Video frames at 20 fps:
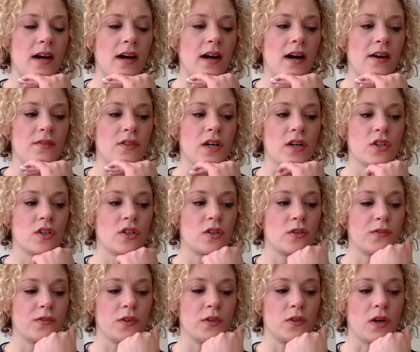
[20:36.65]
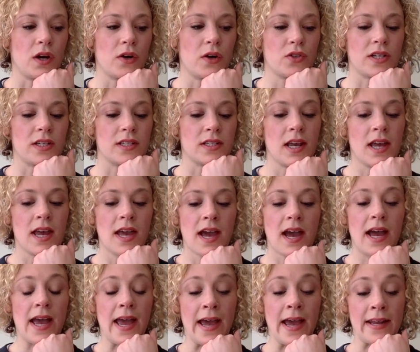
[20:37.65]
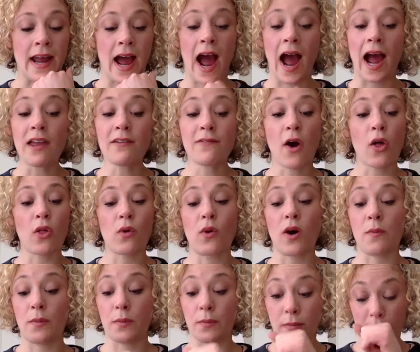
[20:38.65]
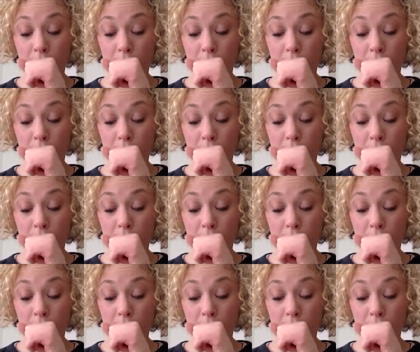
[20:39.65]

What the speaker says: I've talked to a few coaches, and I follow up